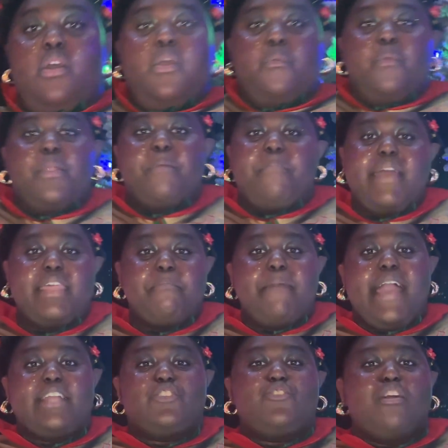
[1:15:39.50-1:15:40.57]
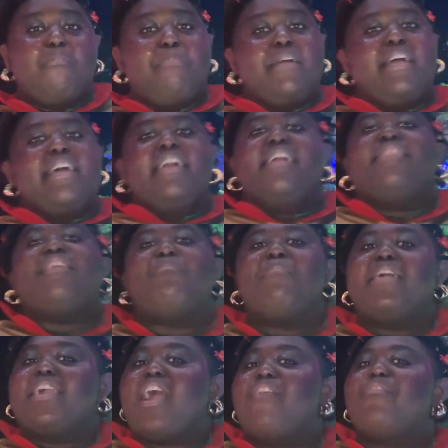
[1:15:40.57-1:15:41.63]
what a better backdrop than my
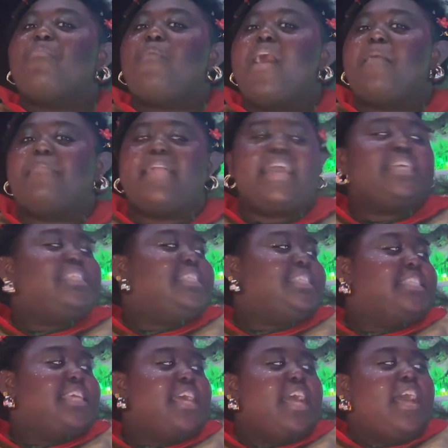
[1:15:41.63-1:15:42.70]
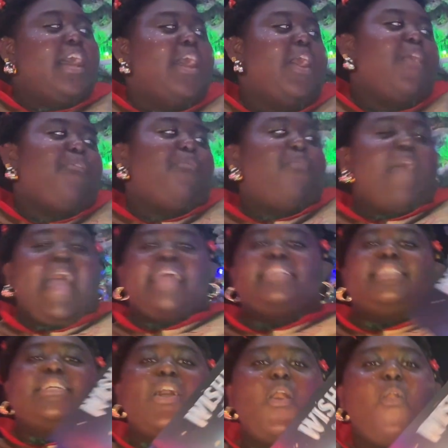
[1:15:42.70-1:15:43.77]
current workplace at
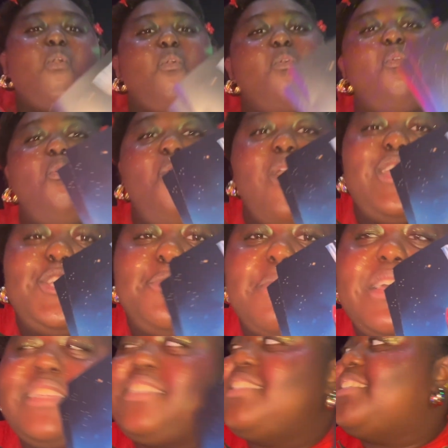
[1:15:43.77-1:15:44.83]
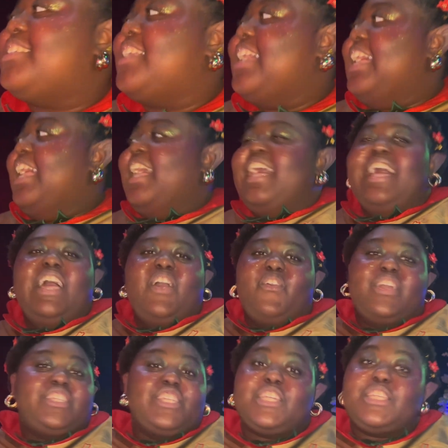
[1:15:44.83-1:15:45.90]
Wishmas,
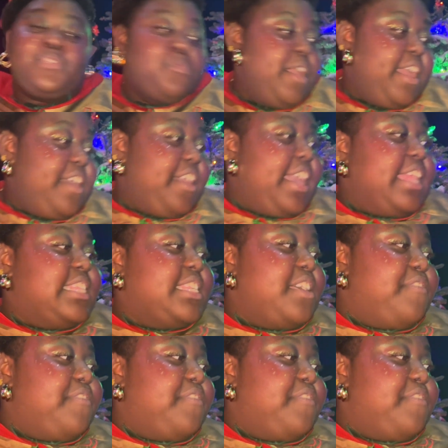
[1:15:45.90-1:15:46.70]
which is where it's a